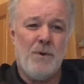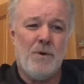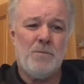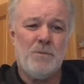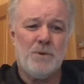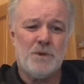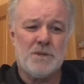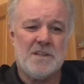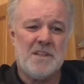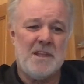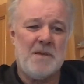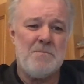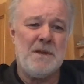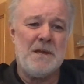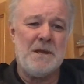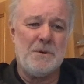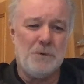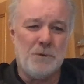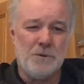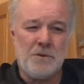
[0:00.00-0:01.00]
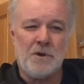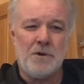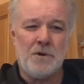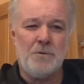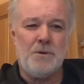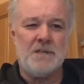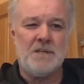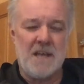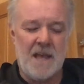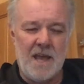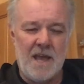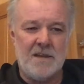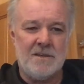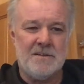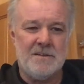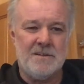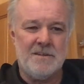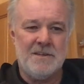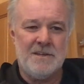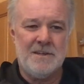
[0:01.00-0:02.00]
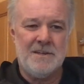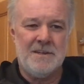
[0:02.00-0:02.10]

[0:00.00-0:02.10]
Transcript: What must have then been going through his head?